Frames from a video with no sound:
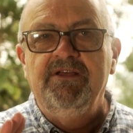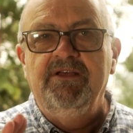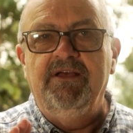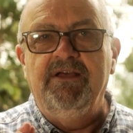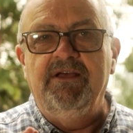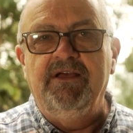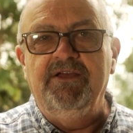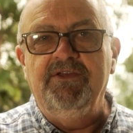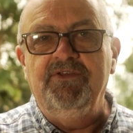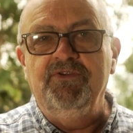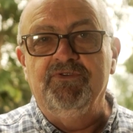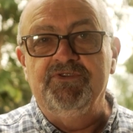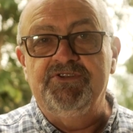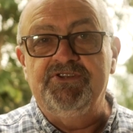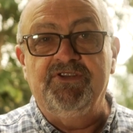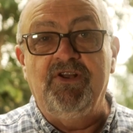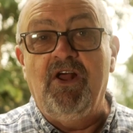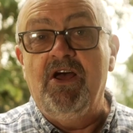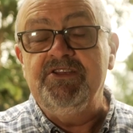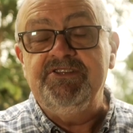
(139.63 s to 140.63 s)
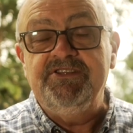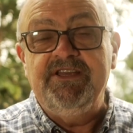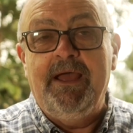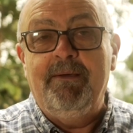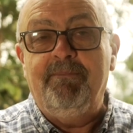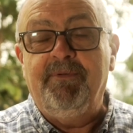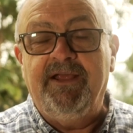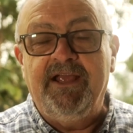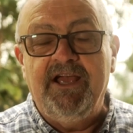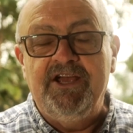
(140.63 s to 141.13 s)
your slicing
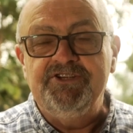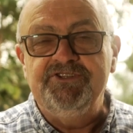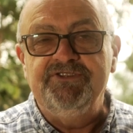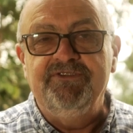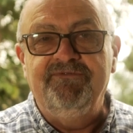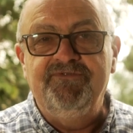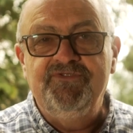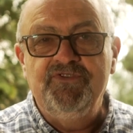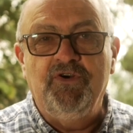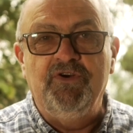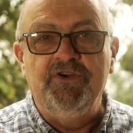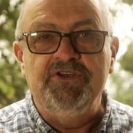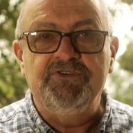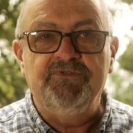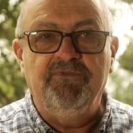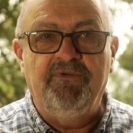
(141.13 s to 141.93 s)
application of choice,